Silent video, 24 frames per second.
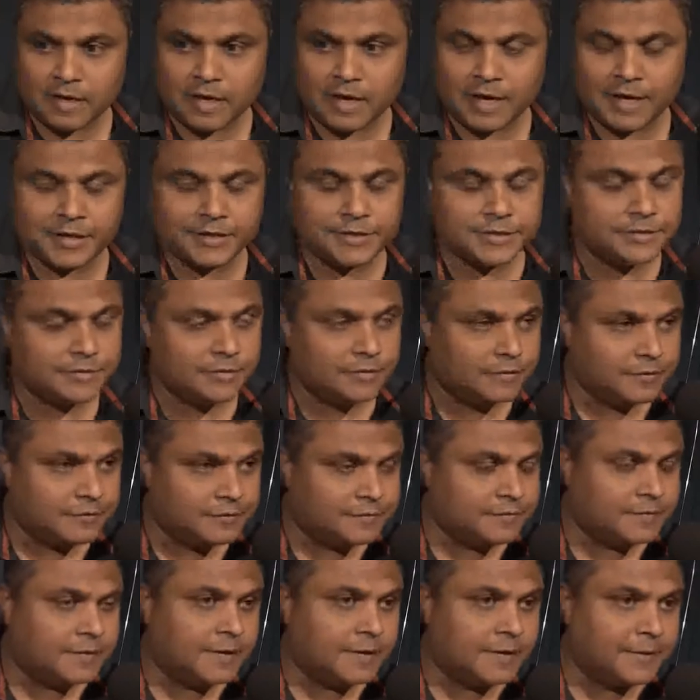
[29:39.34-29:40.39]
the lines
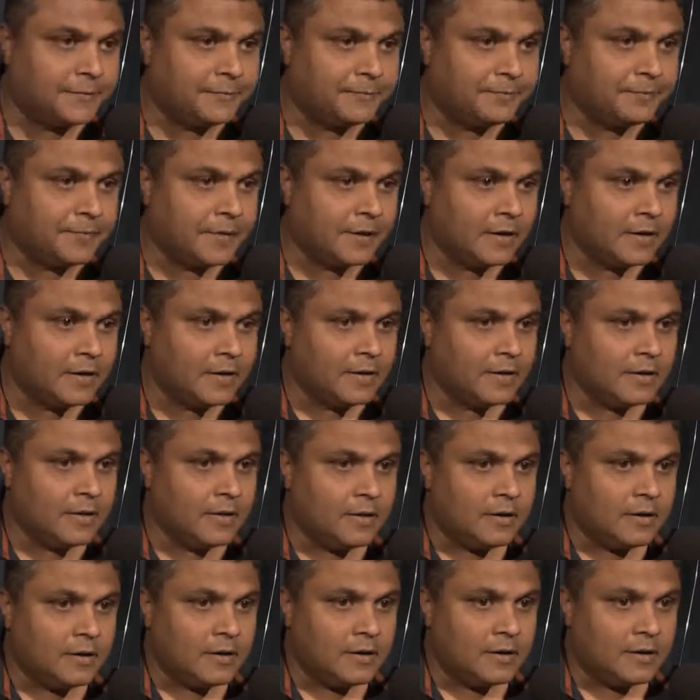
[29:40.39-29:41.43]
of,
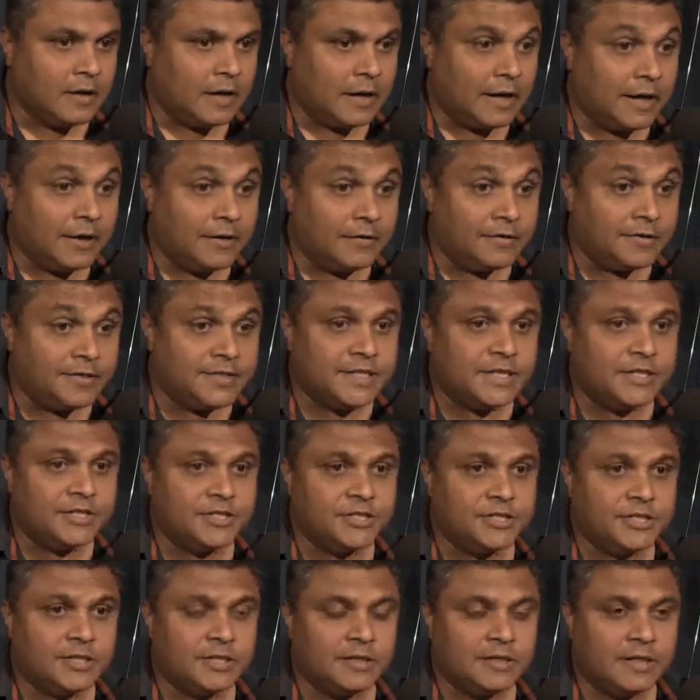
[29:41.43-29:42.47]
again,
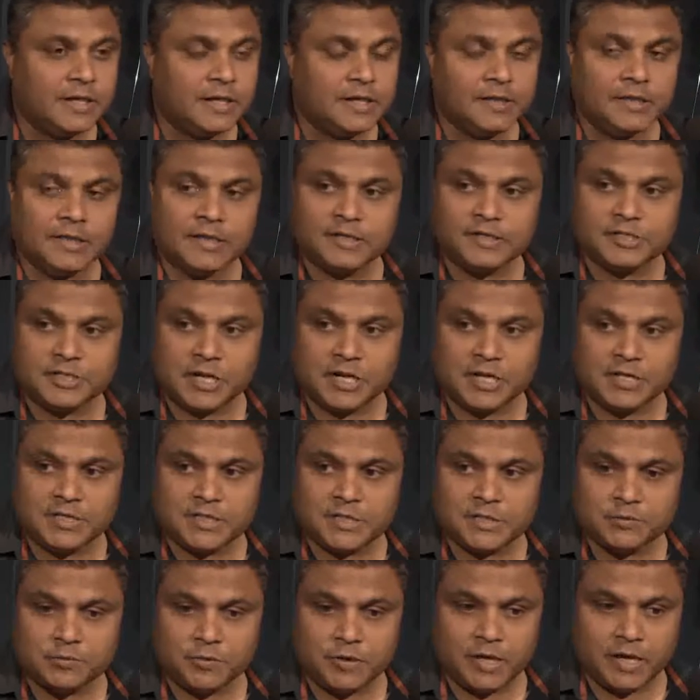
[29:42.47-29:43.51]
recession and the
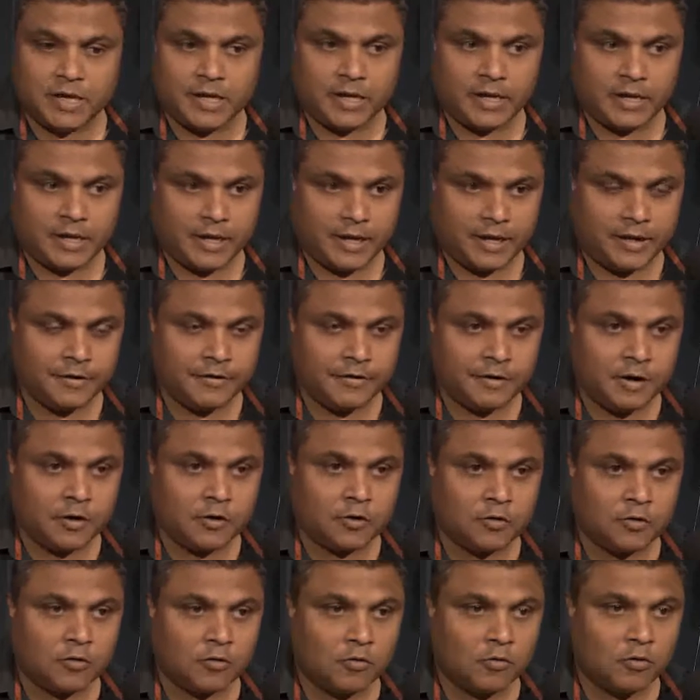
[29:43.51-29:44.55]
challenges we had
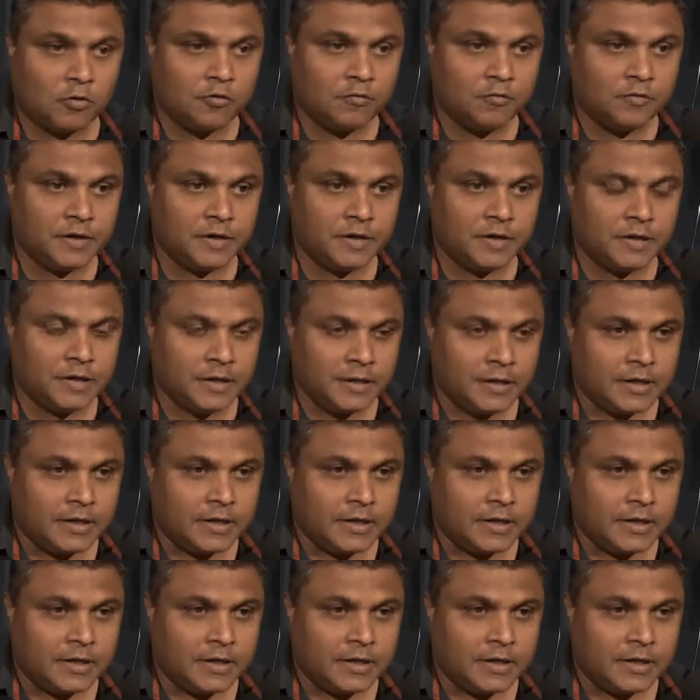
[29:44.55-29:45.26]
around COVID,